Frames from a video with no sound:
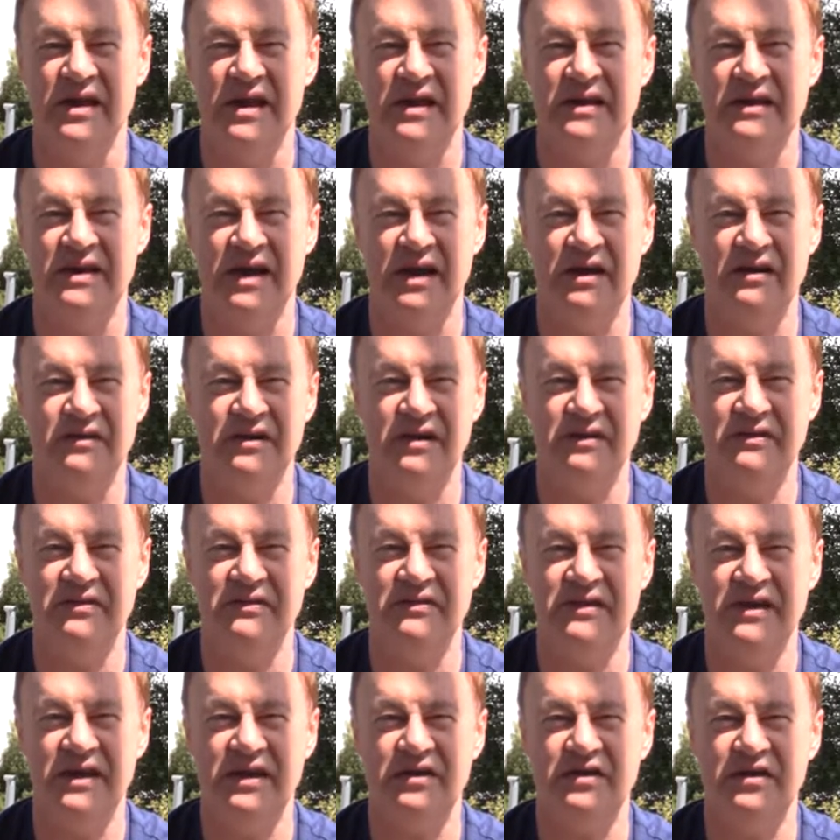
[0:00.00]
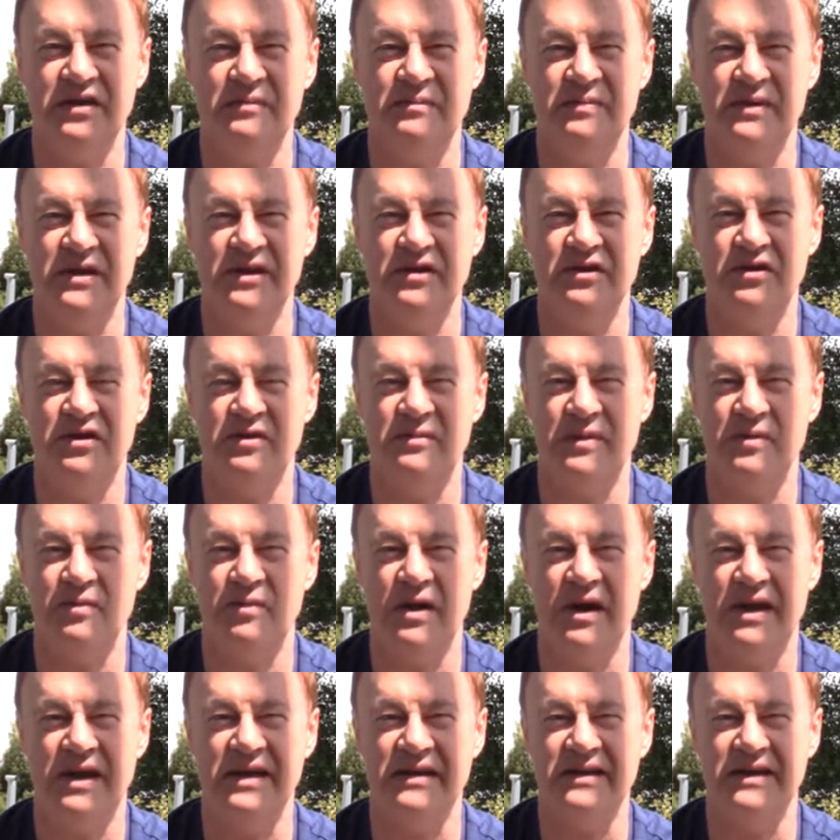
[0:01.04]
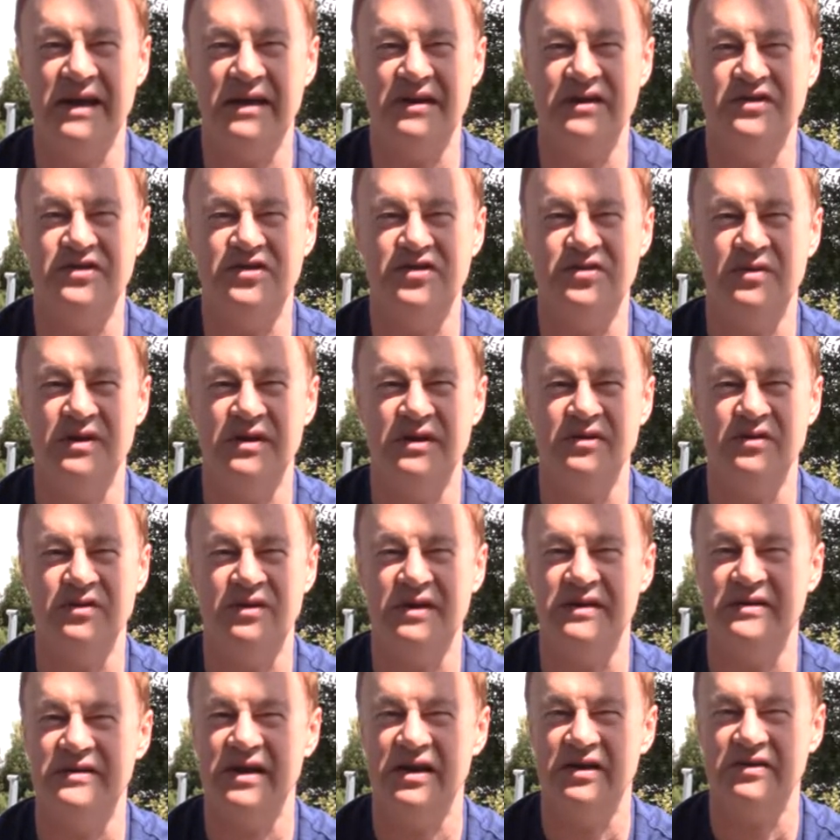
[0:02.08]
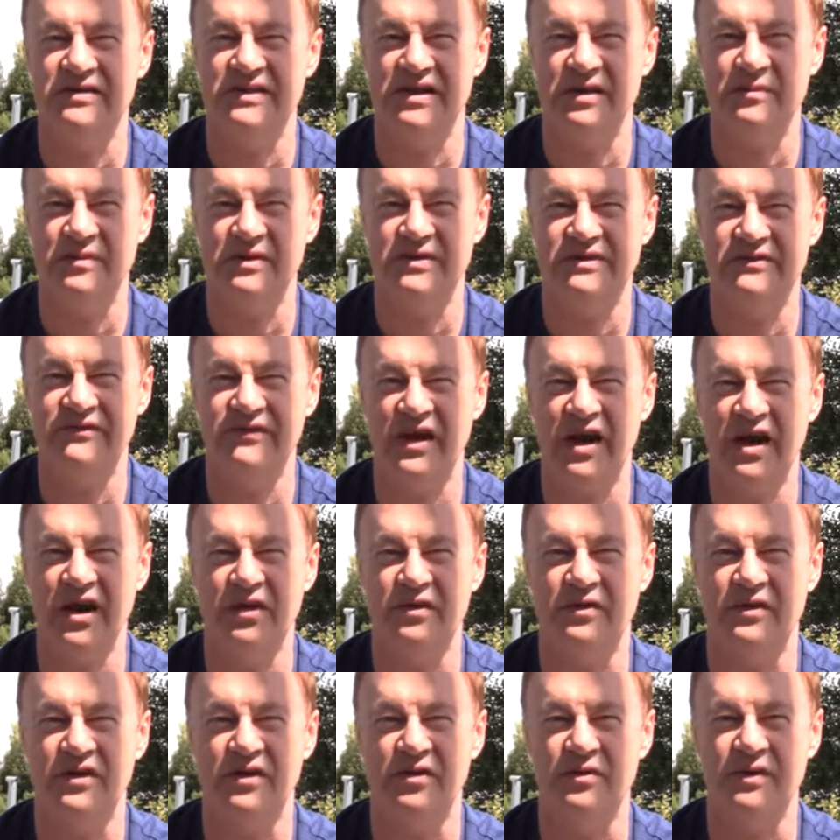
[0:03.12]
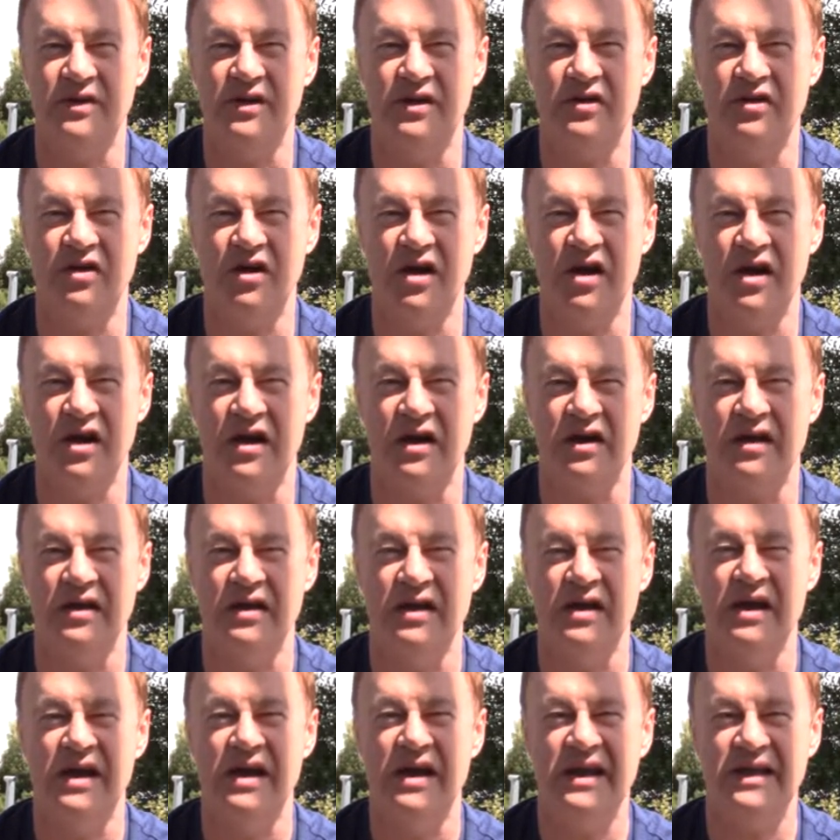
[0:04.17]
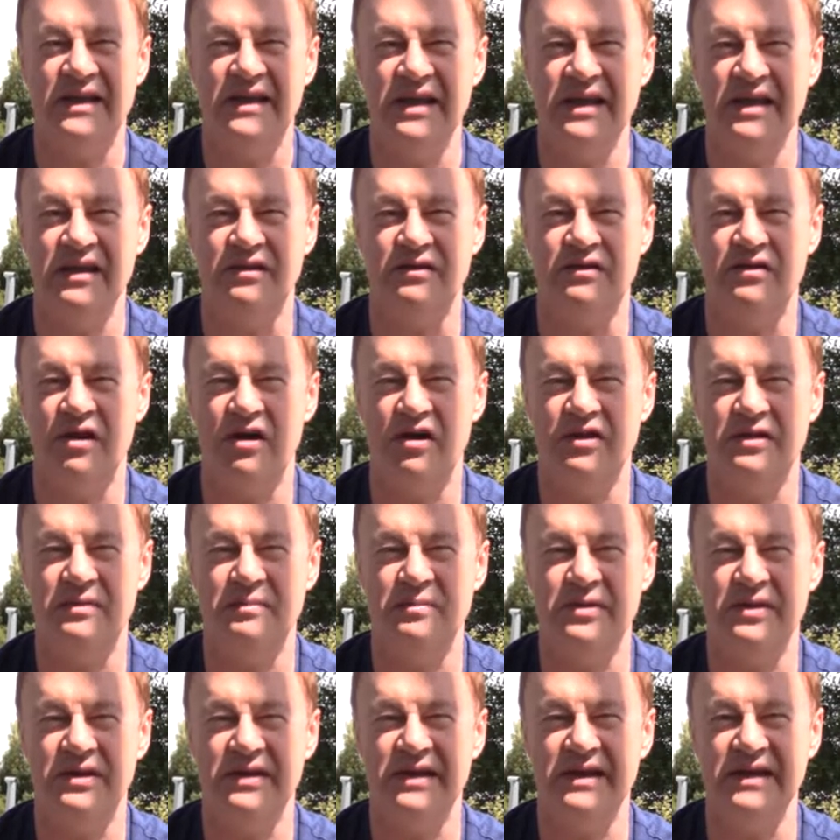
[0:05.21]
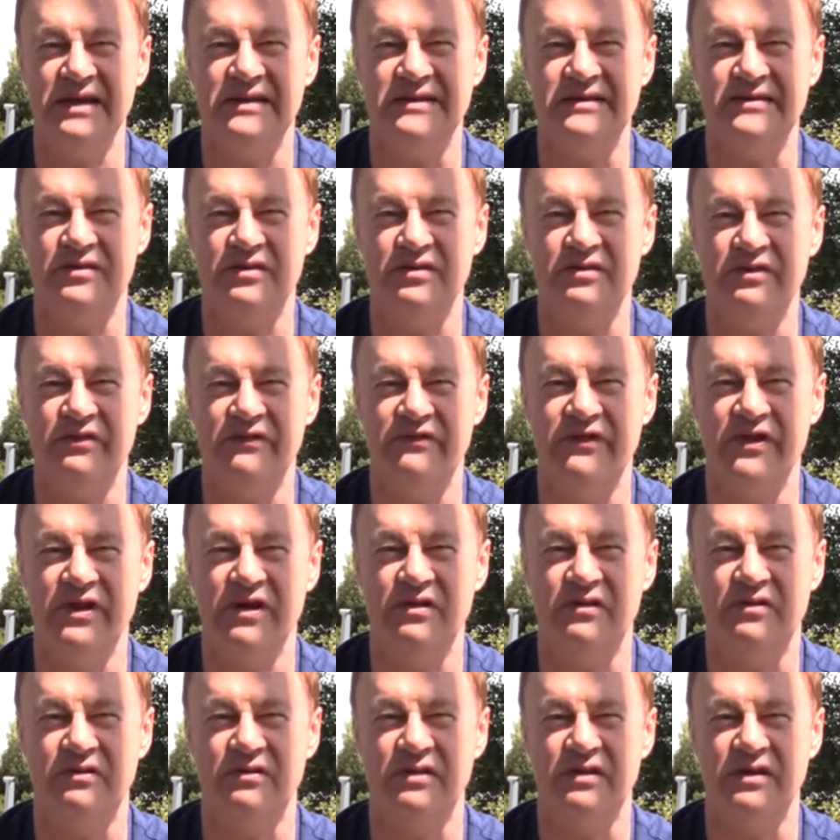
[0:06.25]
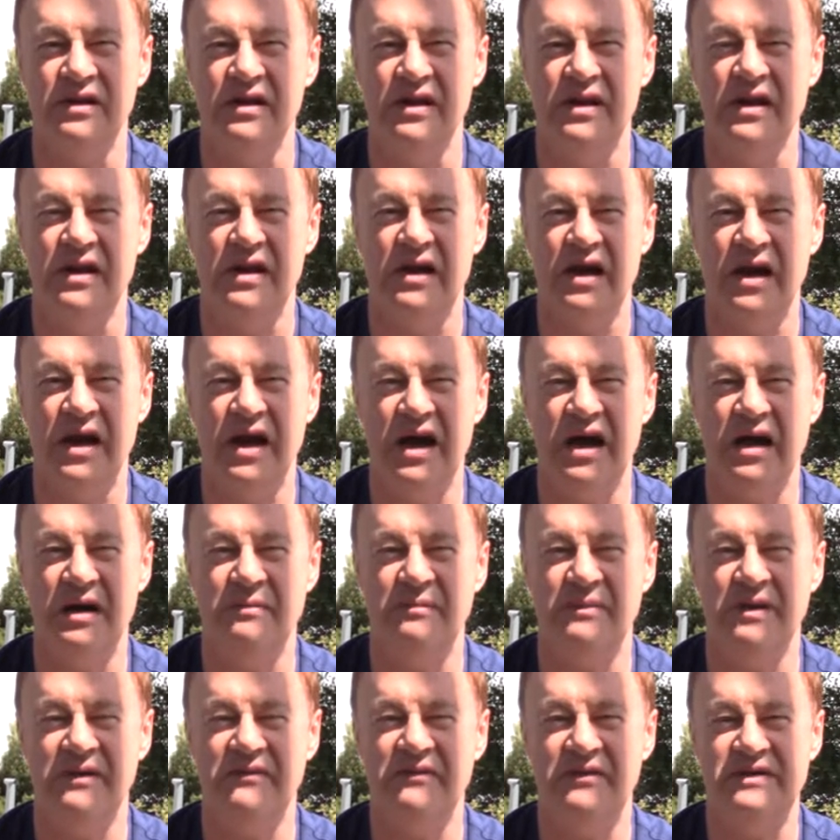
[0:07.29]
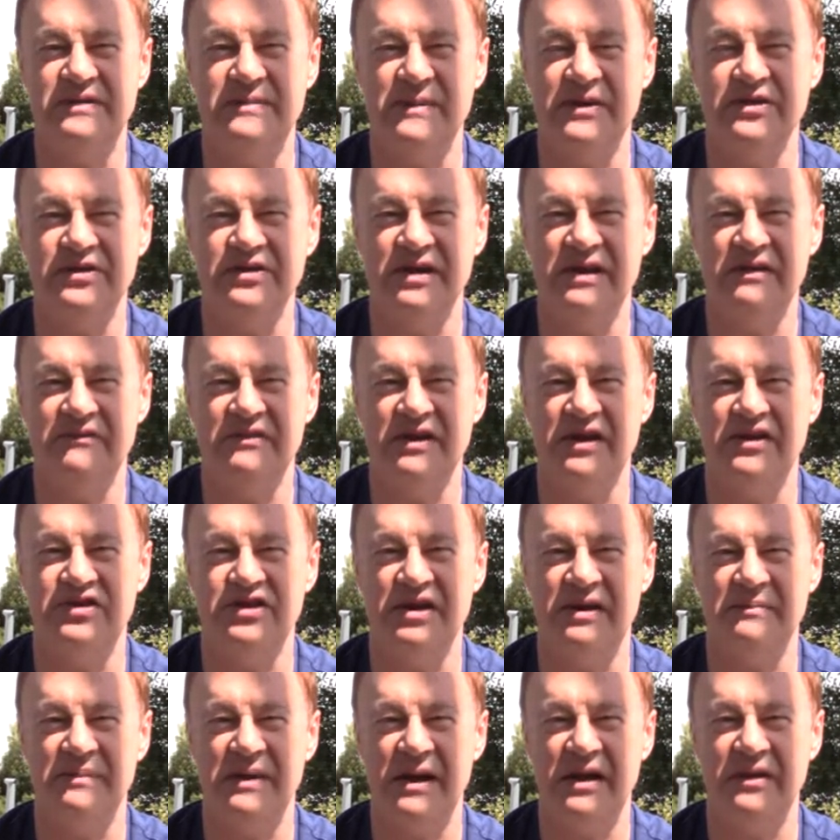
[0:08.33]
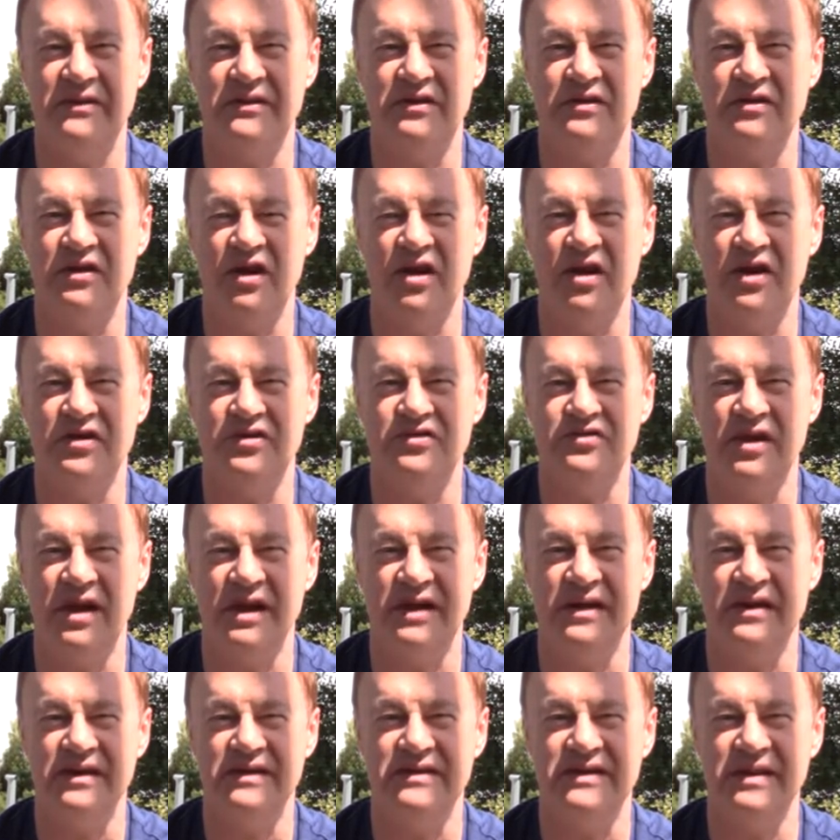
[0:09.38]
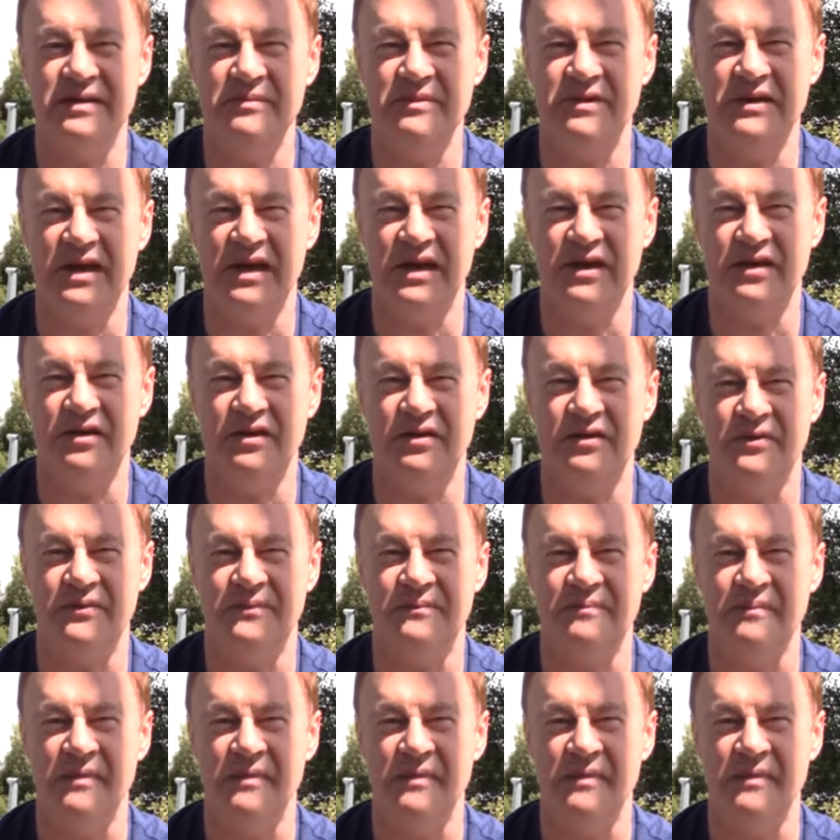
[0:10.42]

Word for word: Now, another thing could be you could be walking down a street and you can tell someone's following you in a car. Again, call the police on your phone, um, if, especially if they jump out of the car and try to intimidate you.